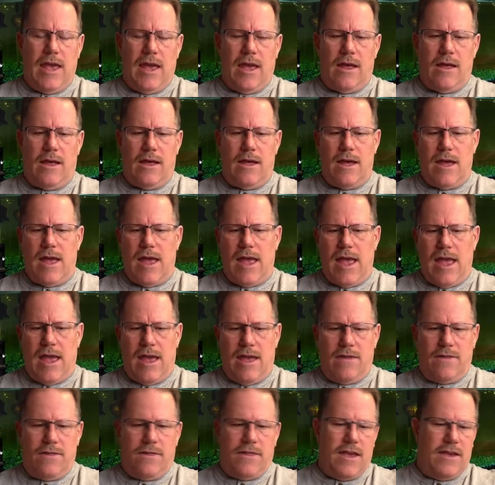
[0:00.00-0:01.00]

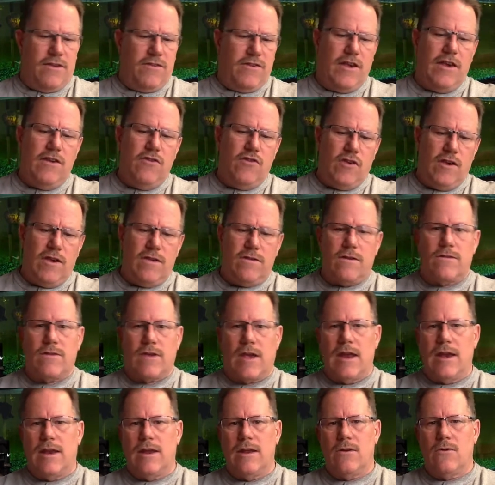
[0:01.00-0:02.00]
And they see Jesus
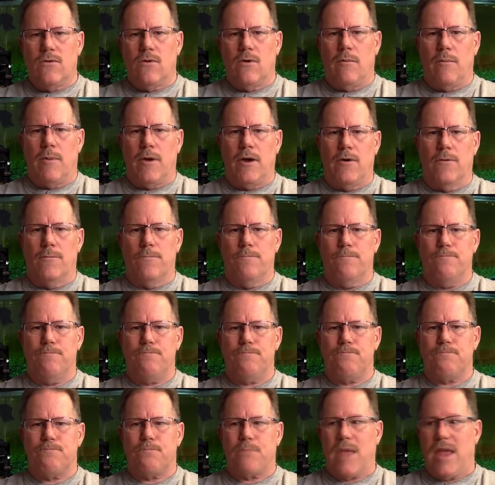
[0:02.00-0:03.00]
get into a boat.
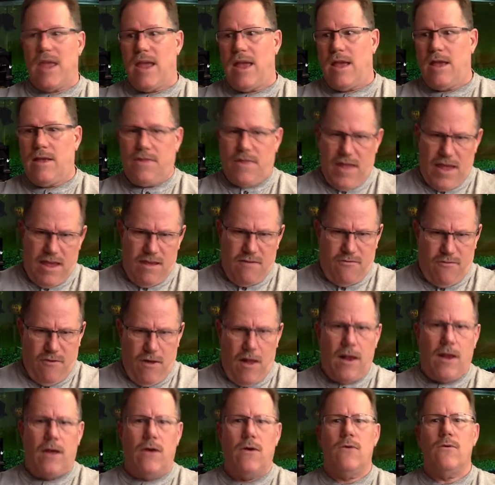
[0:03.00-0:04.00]
And they
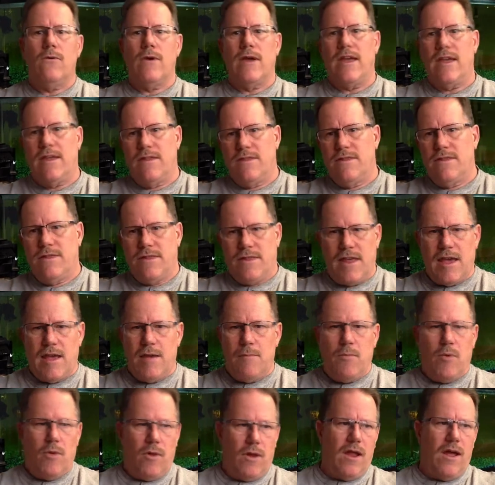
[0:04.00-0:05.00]
follow, and they
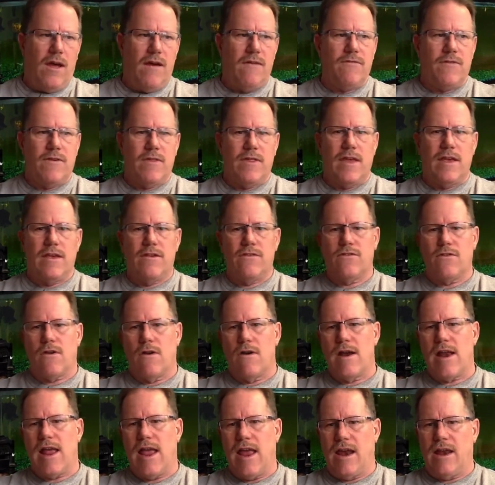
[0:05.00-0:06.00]
pull off, and they
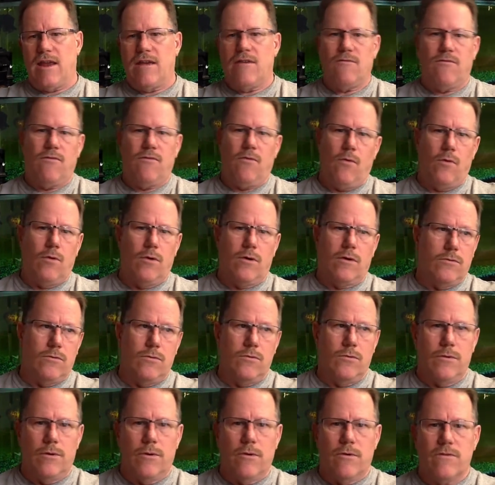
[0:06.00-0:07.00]
start heading for
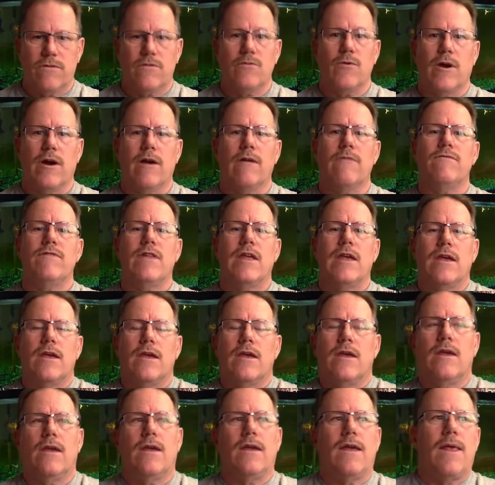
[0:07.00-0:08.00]
who knows where.
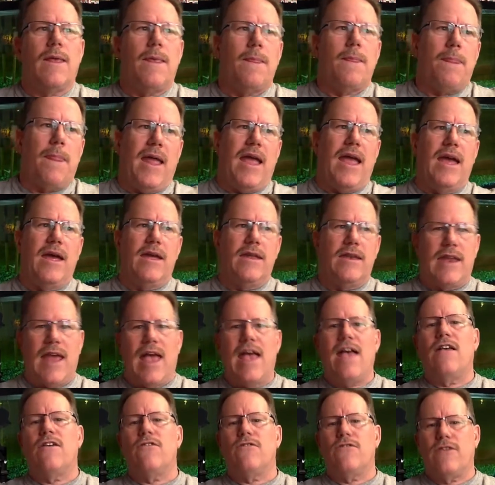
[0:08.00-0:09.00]
And
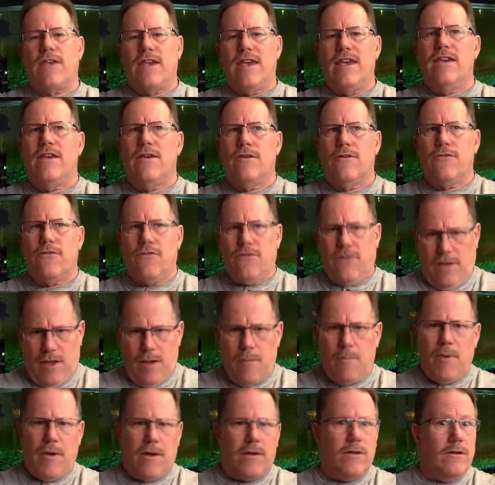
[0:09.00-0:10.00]
as is
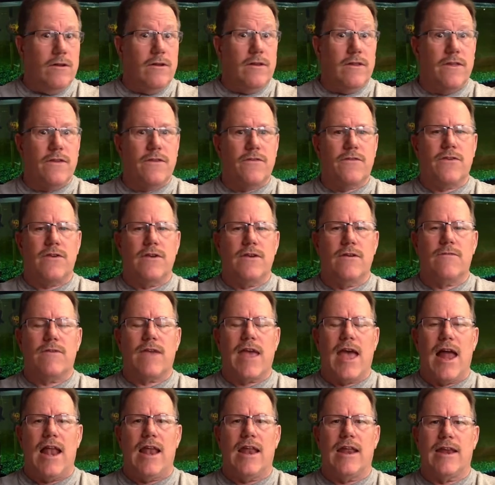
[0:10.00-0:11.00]
typical in the Sea of
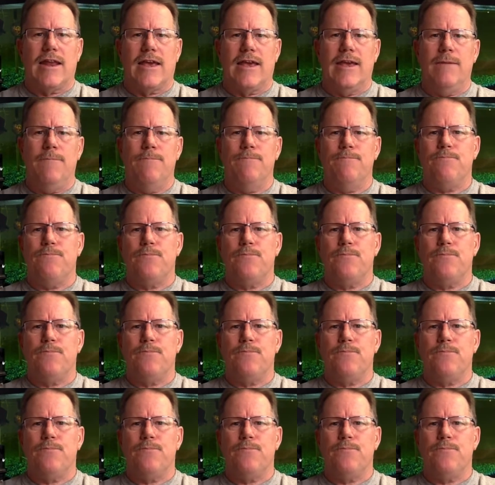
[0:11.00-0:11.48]
Galilee,